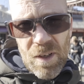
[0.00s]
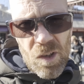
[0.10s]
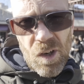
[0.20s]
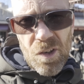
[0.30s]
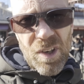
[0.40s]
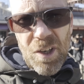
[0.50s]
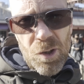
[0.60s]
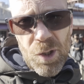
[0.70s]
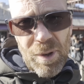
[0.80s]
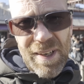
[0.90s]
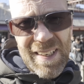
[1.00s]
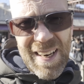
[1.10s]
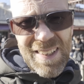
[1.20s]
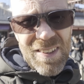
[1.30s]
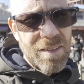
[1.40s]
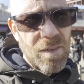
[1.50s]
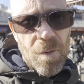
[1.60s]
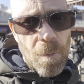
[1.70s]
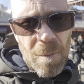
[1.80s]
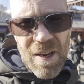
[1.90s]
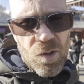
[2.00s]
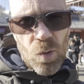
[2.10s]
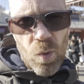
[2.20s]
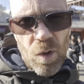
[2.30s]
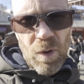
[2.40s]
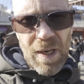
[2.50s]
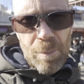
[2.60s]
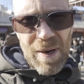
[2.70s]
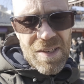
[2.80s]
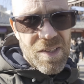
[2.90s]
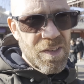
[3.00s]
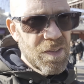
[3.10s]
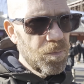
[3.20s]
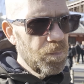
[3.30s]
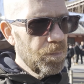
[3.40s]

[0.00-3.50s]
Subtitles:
as long as I don't do any less. That's all that really matters.